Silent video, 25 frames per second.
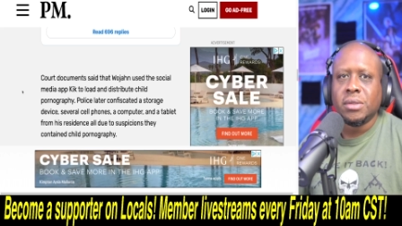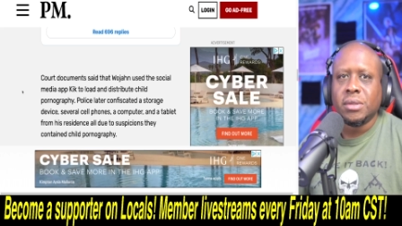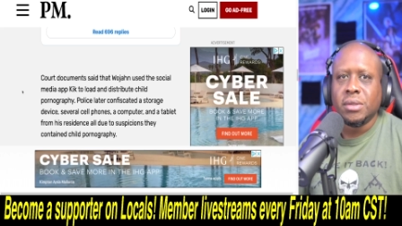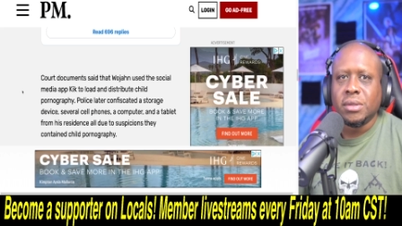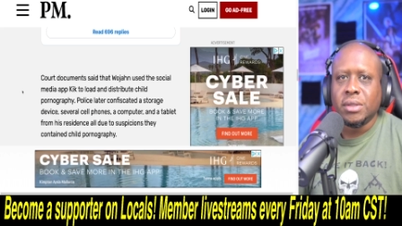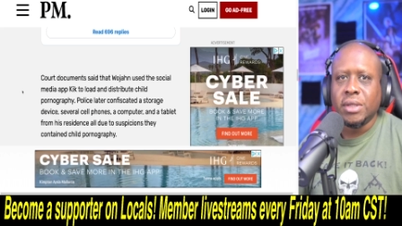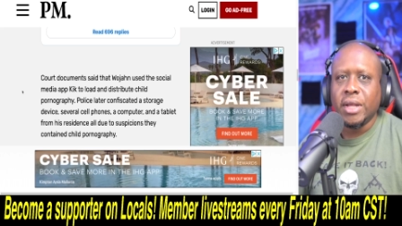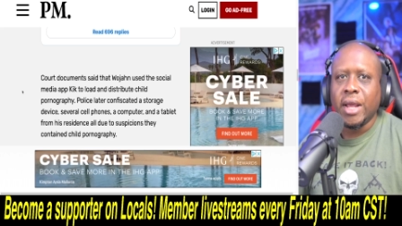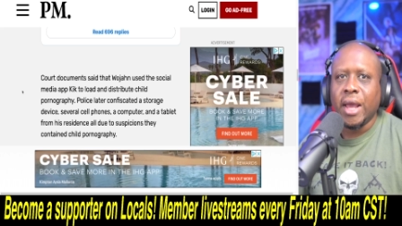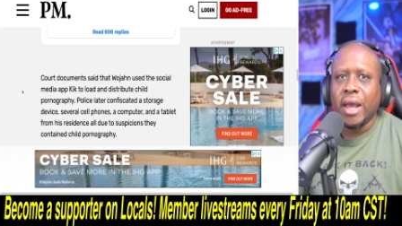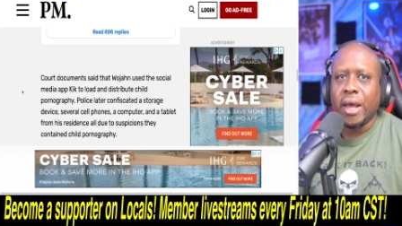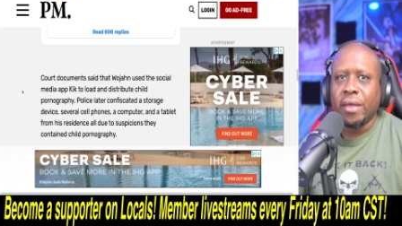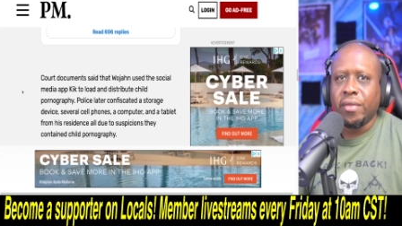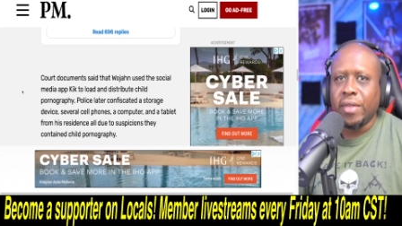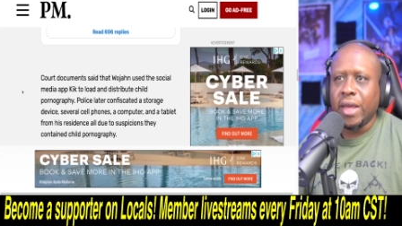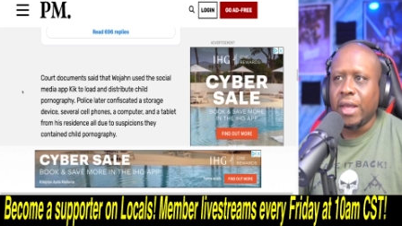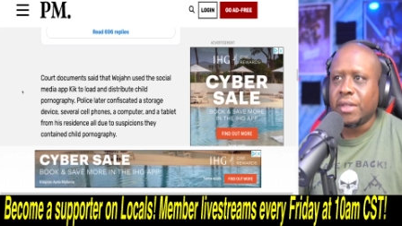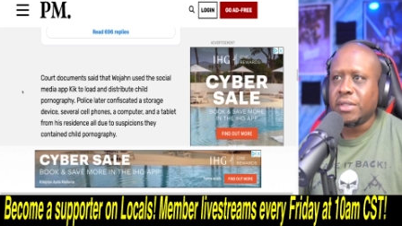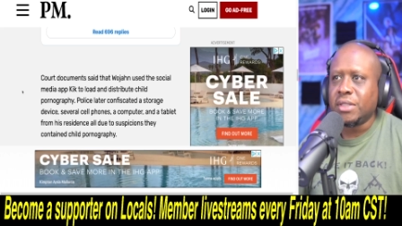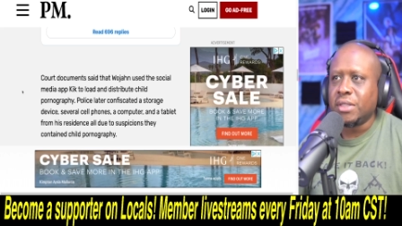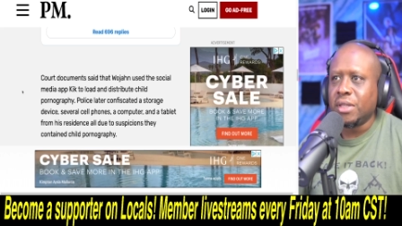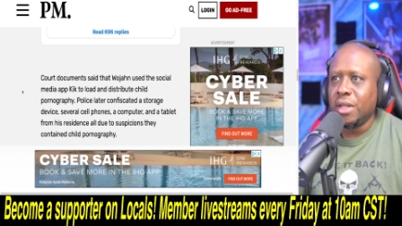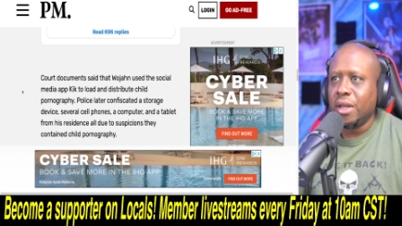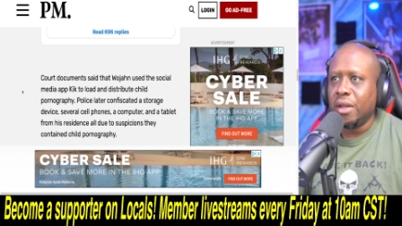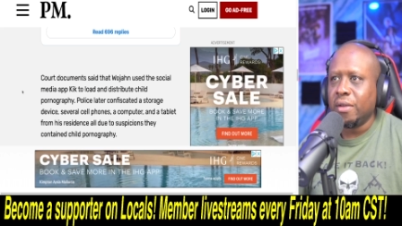Yeah, that
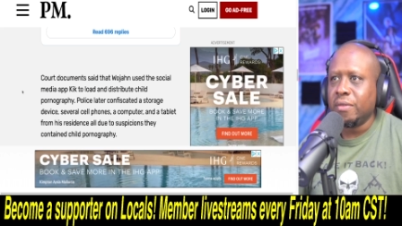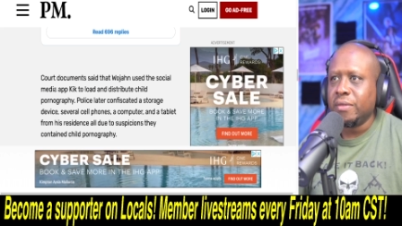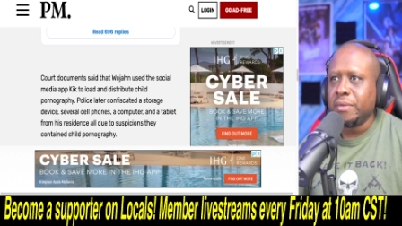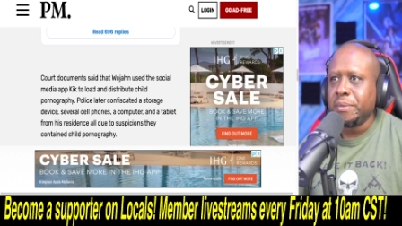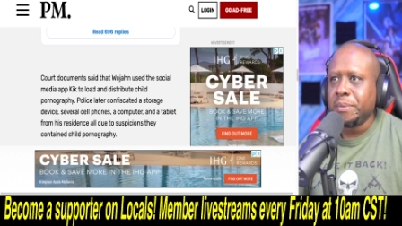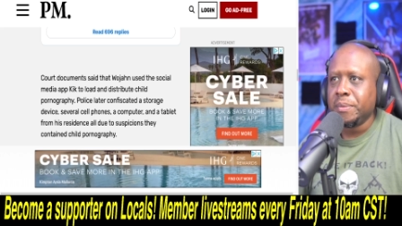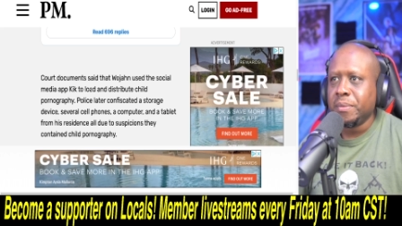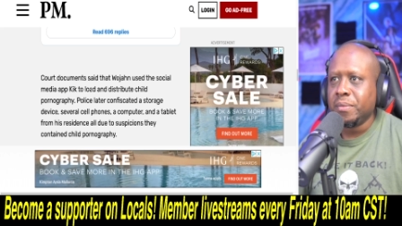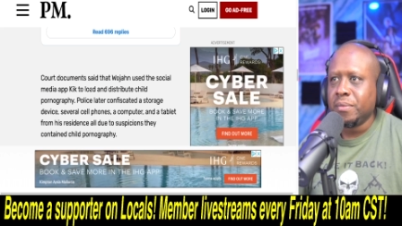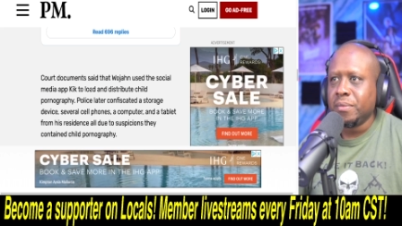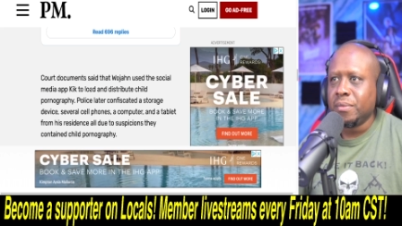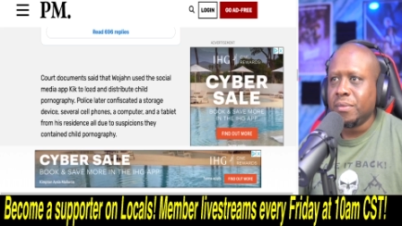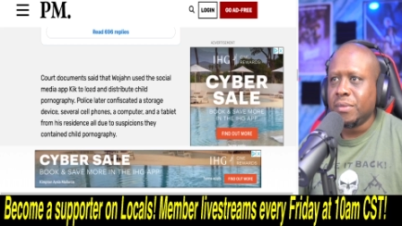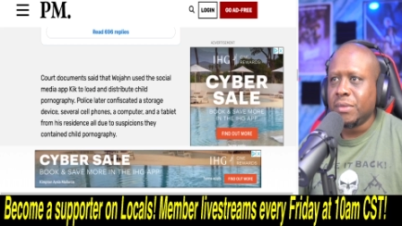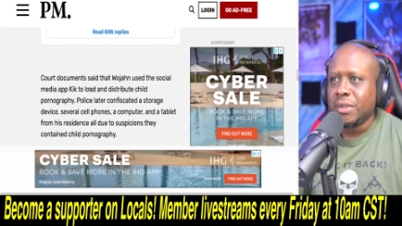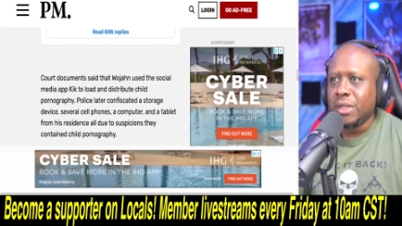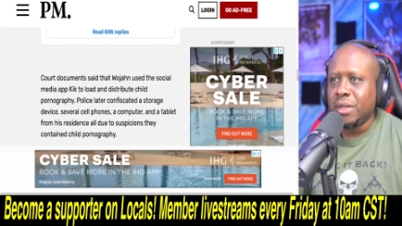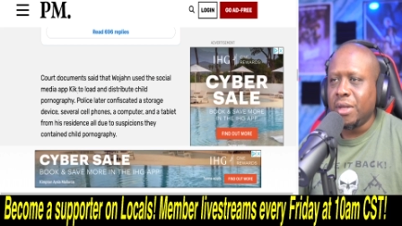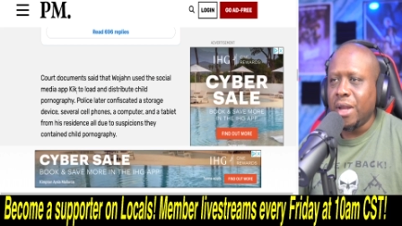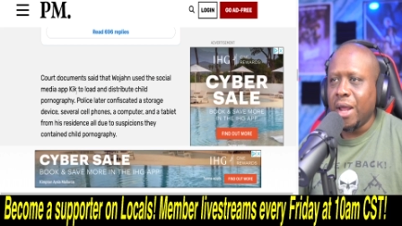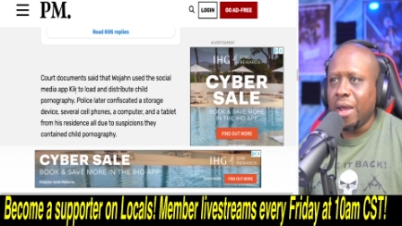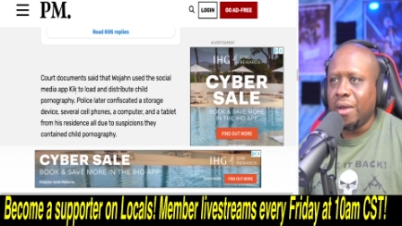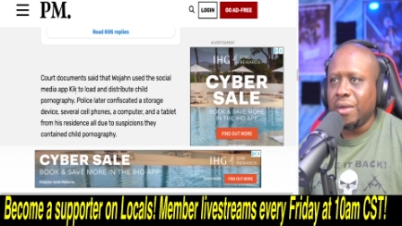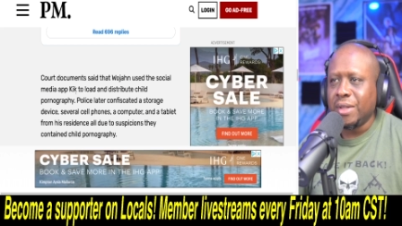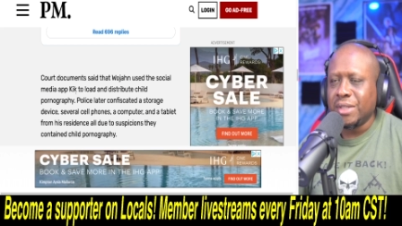stuff.
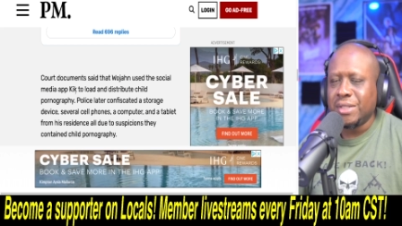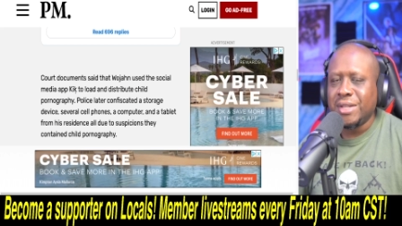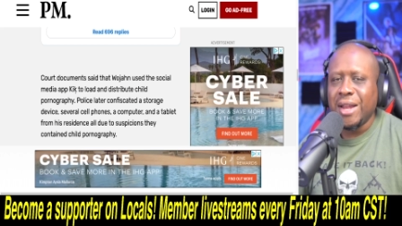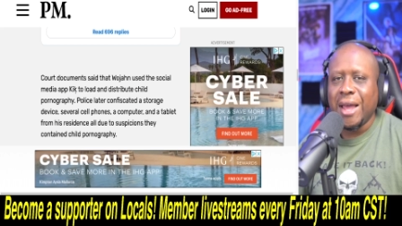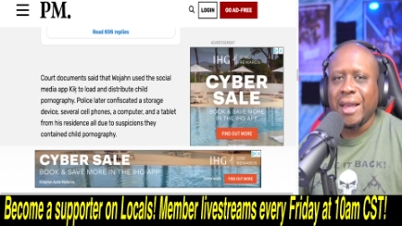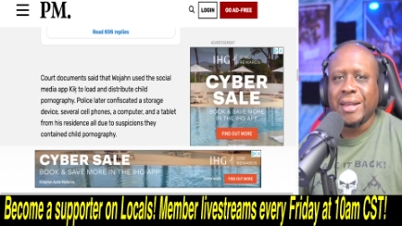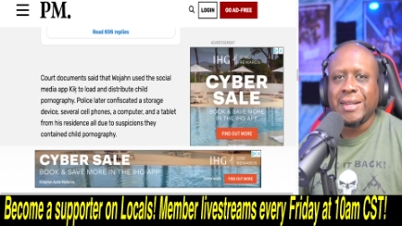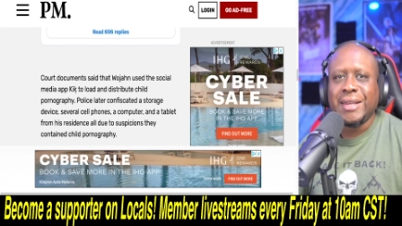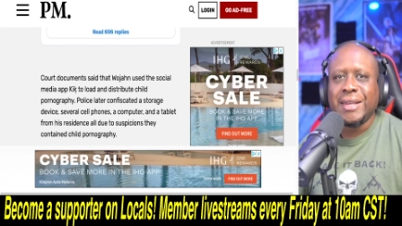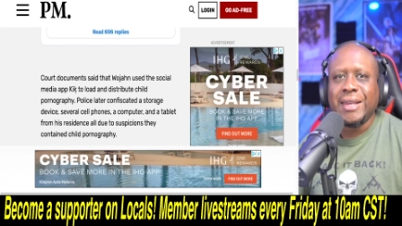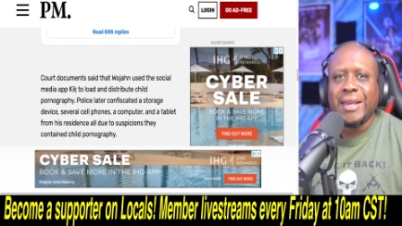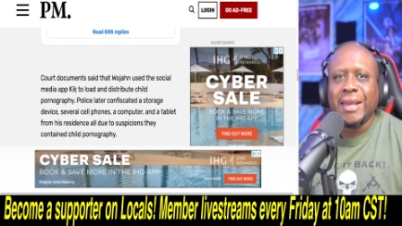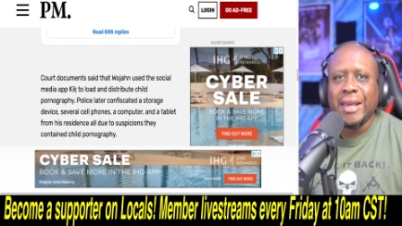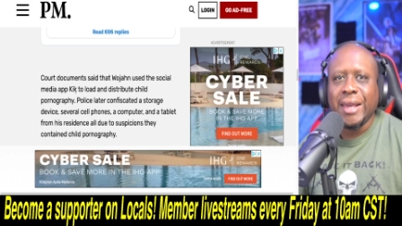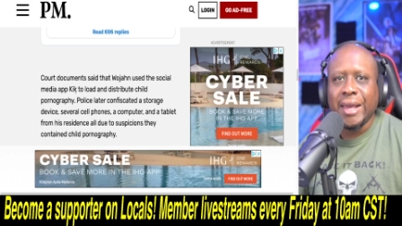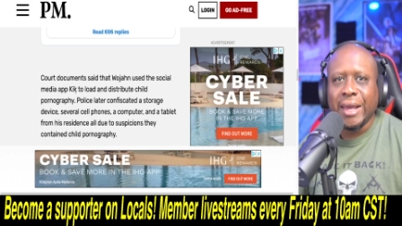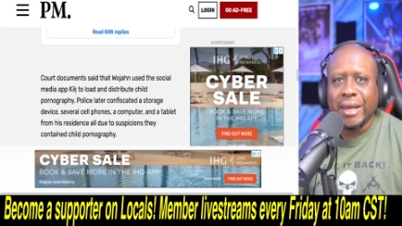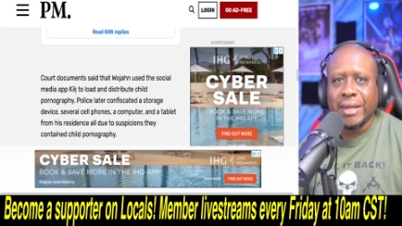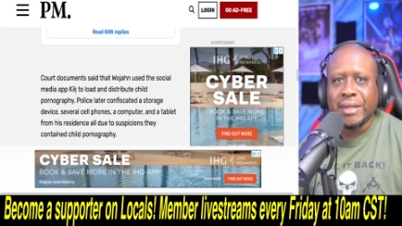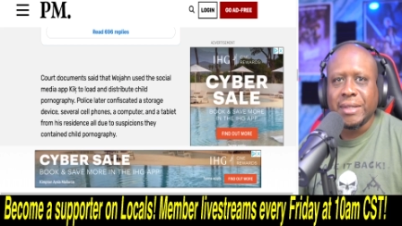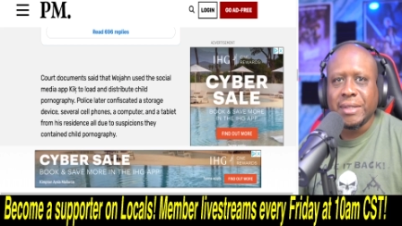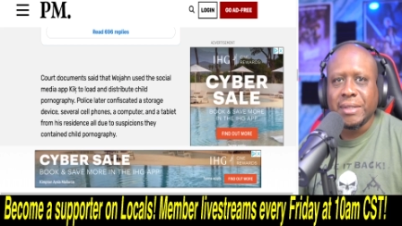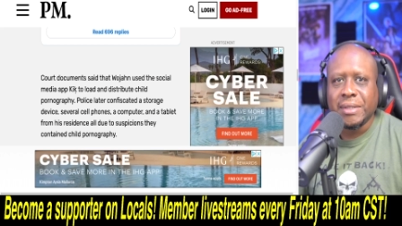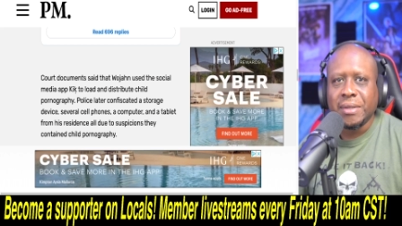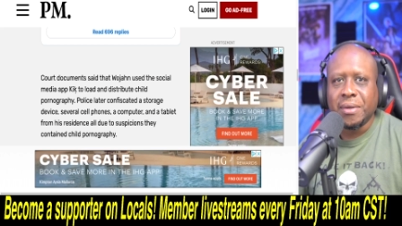Now, it's not
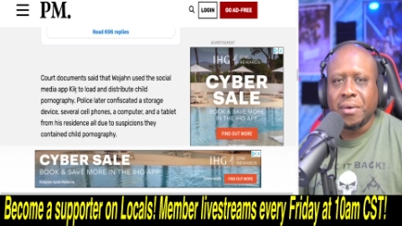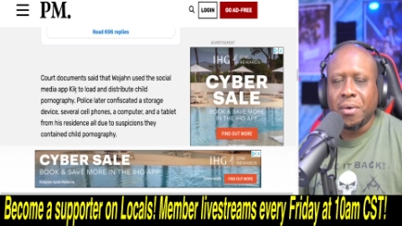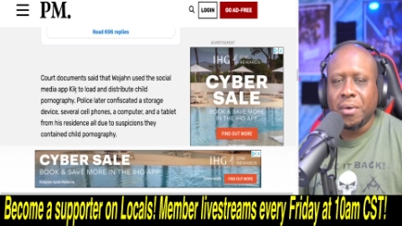Kick.